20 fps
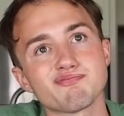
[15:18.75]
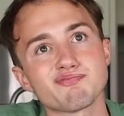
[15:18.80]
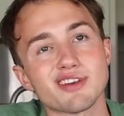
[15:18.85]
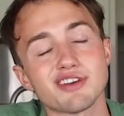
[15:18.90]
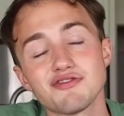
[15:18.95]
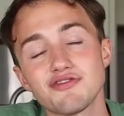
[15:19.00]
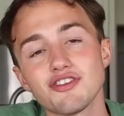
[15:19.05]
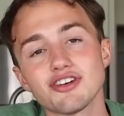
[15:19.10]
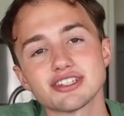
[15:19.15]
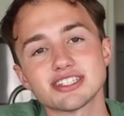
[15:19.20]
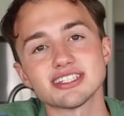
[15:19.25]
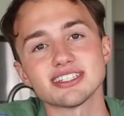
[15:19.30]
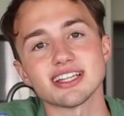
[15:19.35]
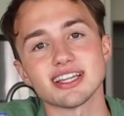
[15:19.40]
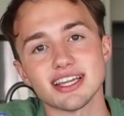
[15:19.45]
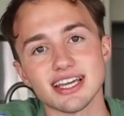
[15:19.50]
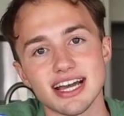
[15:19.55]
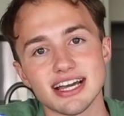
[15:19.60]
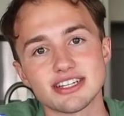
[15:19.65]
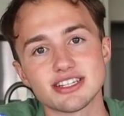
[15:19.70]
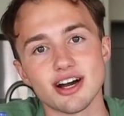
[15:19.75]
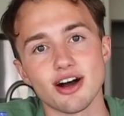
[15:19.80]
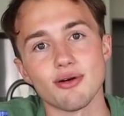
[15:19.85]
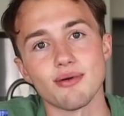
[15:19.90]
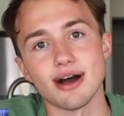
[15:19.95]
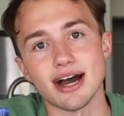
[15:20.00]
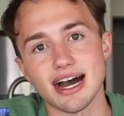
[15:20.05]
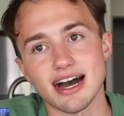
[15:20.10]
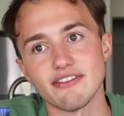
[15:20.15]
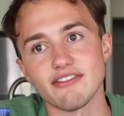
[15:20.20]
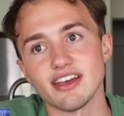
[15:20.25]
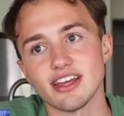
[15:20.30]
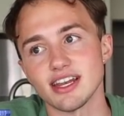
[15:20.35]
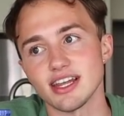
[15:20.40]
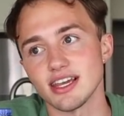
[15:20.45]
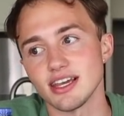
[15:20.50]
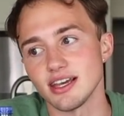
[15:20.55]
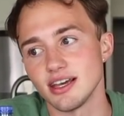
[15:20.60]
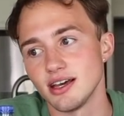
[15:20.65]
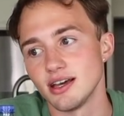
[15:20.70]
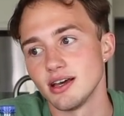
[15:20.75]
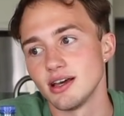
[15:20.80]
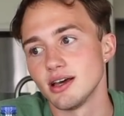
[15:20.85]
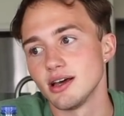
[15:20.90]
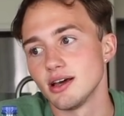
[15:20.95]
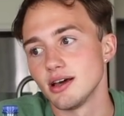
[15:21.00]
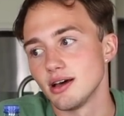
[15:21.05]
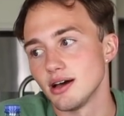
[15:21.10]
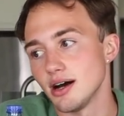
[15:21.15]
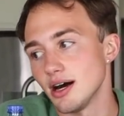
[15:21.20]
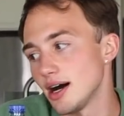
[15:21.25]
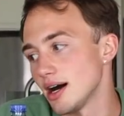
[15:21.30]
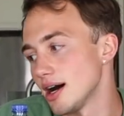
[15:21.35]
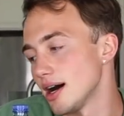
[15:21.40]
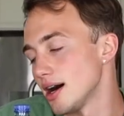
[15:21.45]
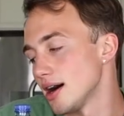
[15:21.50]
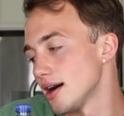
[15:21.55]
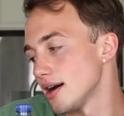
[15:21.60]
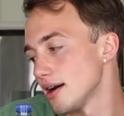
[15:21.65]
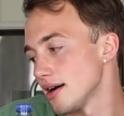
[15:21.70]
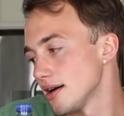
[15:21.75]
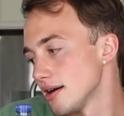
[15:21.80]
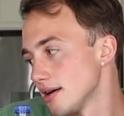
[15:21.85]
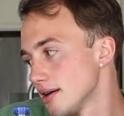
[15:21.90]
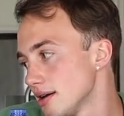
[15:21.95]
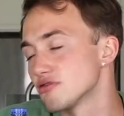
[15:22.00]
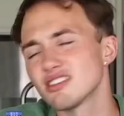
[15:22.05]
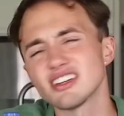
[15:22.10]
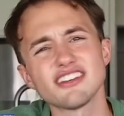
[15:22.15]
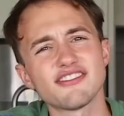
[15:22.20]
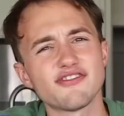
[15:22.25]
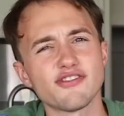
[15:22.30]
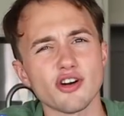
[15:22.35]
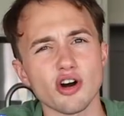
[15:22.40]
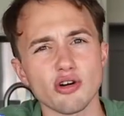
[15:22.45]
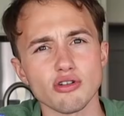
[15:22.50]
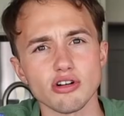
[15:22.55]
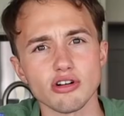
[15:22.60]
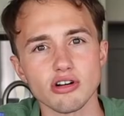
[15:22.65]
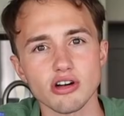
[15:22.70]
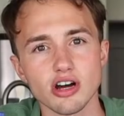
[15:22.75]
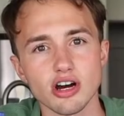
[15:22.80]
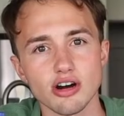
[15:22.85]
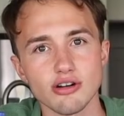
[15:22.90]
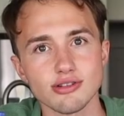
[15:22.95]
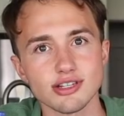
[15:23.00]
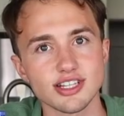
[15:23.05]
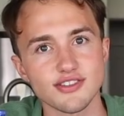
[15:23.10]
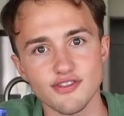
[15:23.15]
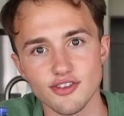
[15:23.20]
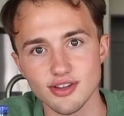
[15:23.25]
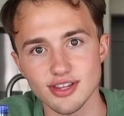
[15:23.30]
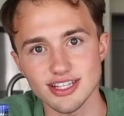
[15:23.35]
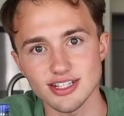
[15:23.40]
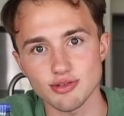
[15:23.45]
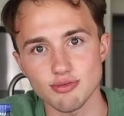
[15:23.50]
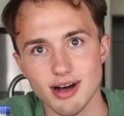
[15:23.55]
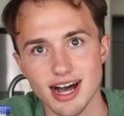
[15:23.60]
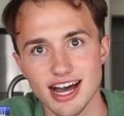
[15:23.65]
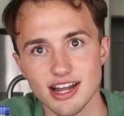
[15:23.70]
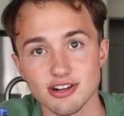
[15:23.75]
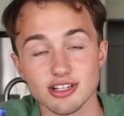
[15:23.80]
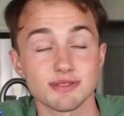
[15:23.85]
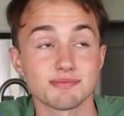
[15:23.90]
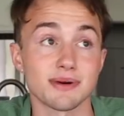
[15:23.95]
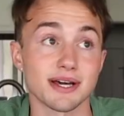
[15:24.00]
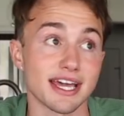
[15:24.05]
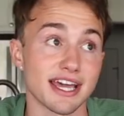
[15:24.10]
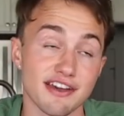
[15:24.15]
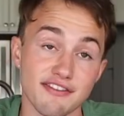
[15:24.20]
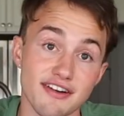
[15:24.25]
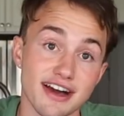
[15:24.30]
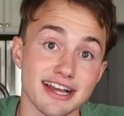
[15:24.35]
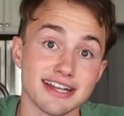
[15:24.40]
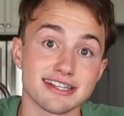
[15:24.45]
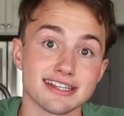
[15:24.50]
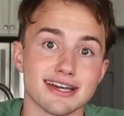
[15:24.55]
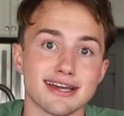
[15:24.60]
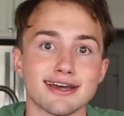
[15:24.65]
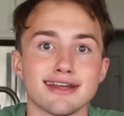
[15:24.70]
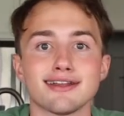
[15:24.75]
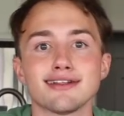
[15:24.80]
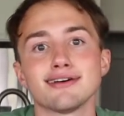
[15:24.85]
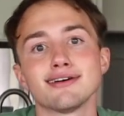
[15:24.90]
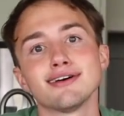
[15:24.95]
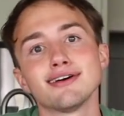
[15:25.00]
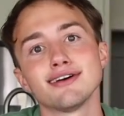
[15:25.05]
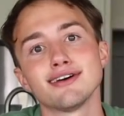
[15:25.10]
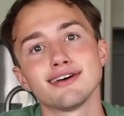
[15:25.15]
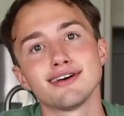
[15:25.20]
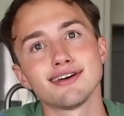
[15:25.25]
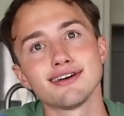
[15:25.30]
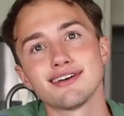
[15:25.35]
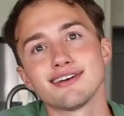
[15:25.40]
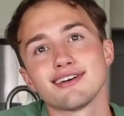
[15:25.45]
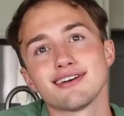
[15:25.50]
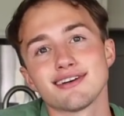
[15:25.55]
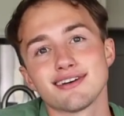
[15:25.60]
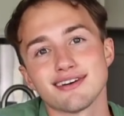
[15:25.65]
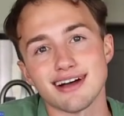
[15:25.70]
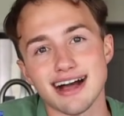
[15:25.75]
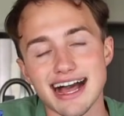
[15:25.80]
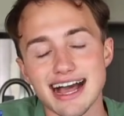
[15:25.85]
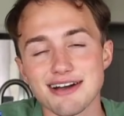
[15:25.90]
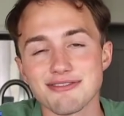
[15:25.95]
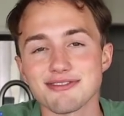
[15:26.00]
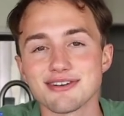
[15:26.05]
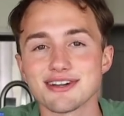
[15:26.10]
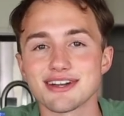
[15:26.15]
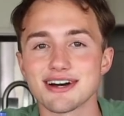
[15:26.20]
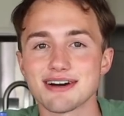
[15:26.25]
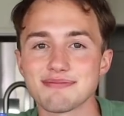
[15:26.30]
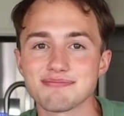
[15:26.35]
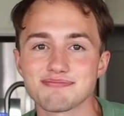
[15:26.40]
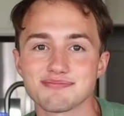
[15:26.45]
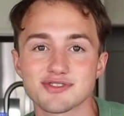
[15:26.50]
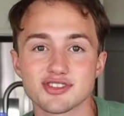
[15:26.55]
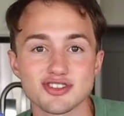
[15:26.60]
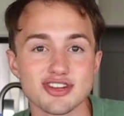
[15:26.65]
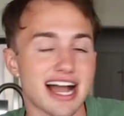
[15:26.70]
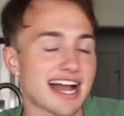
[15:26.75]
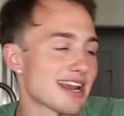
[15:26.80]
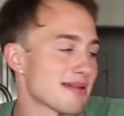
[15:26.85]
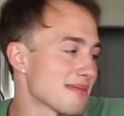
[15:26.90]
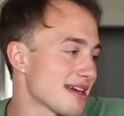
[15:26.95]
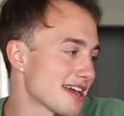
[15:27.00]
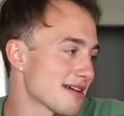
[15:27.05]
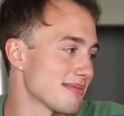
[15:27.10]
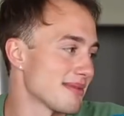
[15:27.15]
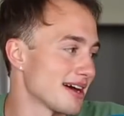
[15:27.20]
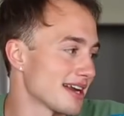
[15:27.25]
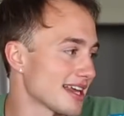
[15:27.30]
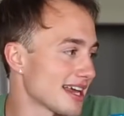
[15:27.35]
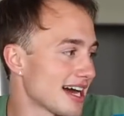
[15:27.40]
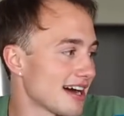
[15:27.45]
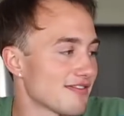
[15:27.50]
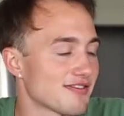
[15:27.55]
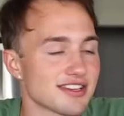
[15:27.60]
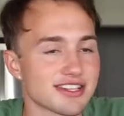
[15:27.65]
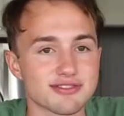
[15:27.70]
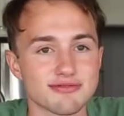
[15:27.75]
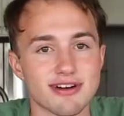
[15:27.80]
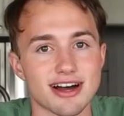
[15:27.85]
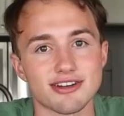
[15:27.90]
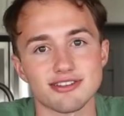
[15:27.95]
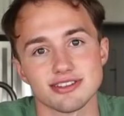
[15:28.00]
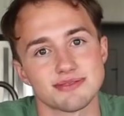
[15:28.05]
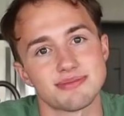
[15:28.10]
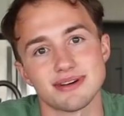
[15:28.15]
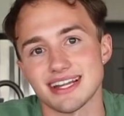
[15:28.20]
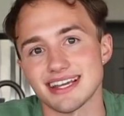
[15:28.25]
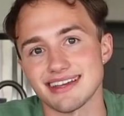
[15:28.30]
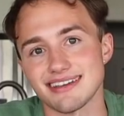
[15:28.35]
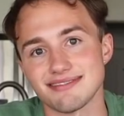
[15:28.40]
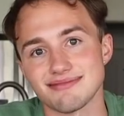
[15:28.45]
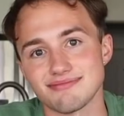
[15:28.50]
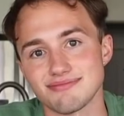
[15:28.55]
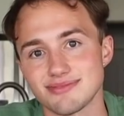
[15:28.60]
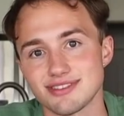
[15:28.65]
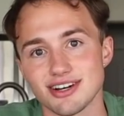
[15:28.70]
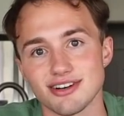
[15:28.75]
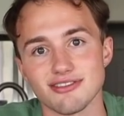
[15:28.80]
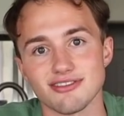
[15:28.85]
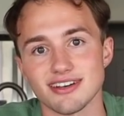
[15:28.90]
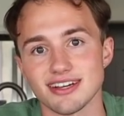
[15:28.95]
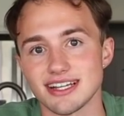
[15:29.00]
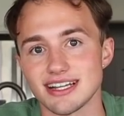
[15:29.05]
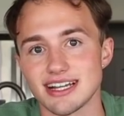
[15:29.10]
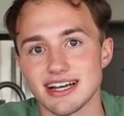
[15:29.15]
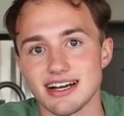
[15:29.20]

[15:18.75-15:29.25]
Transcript: unfortunately I don't have any referral codes for these waters, but if I did, I would try to make money off these waters, but I don't right